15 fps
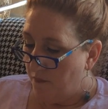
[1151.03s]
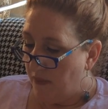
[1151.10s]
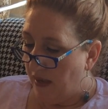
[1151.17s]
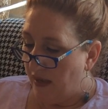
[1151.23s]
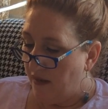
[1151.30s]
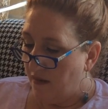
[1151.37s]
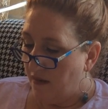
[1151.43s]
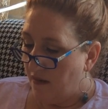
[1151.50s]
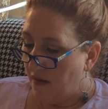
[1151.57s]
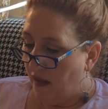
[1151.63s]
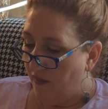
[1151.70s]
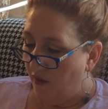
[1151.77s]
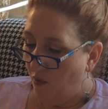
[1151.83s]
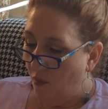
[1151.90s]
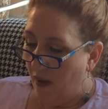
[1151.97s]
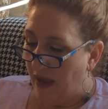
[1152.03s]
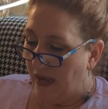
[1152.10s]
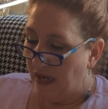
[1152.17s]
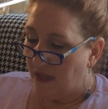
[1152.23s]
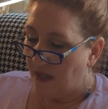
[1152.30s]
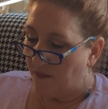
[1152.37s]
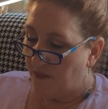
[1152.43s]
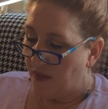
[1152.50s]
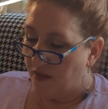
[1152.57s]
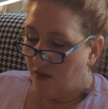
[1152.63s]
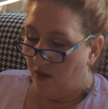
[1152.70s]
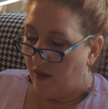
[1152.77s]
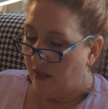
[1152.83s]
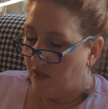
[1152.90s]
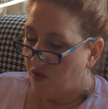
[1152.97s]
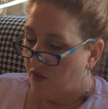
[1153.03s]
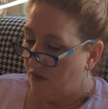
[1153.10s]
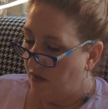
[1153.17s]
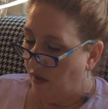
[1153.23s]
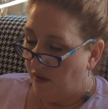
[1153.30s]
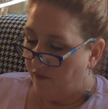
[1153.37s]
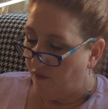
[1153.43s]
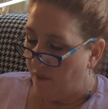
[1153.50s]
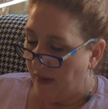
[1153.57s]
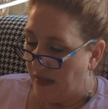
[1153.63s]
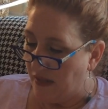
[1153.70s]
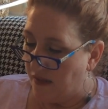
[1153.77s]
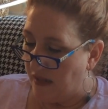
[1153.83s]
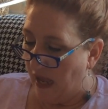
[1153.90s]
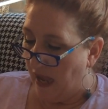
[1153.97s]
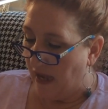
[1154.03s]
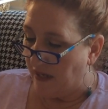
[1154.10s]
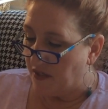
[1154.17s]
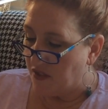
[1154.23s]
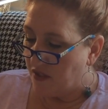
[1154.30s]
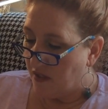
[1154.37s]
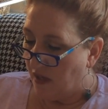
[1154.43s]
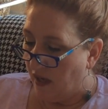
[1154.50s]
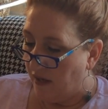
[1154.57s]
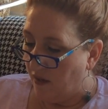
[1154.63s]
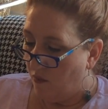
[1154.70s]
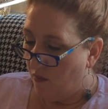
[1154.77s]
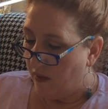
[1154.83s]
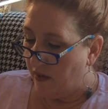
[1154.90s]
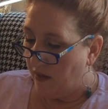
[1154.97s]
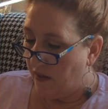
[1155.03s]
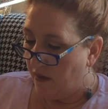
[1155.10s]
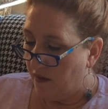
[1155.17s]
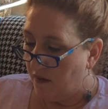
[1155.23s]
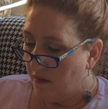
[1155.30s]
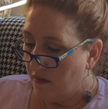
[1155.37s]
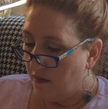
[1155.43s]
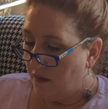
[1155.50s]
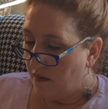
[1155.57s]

But otherwise, I'm just going to use for my stash. I don't want to.